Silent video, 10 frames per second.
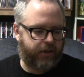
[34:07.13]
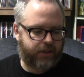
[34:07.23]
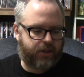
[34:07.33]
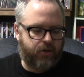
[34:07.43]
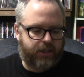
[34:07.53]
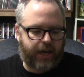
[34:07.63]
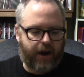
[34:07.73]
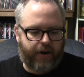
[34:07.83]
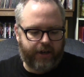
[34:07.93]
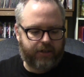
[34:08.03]
So
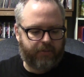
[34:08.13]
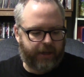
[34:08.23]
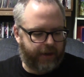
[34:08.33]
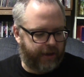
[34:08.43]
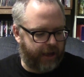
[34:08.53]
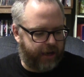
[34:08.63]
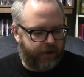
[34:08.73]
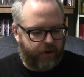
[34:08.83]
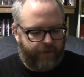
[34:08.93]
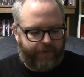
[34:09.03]
scary to me,
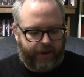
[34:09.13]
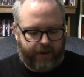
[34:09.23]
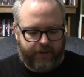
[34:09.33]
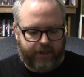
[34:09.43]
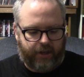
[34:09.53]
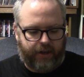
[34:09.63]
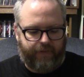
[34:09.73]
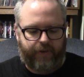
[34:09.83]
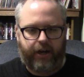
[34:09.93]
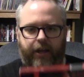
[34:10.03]
and goofy, and silly,
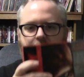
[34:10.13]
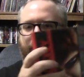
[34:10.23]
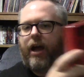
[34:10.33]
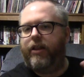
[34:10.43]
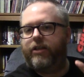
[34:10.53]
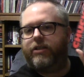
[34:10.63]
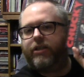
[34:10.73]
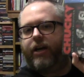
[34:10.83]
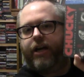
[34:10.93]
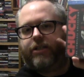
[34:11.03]
and funny. And this
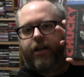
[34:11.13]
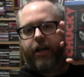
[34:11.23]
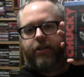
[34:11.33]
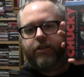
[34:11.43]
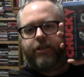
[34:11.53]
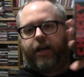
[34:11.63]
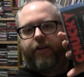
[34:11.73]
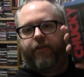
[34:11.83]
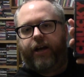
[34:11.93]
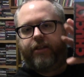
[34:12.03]
is a nice collector
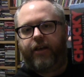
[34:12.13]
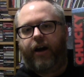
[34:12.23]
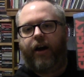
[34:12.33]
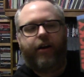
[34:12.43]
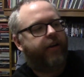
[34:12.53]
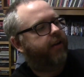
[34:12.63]
set right there.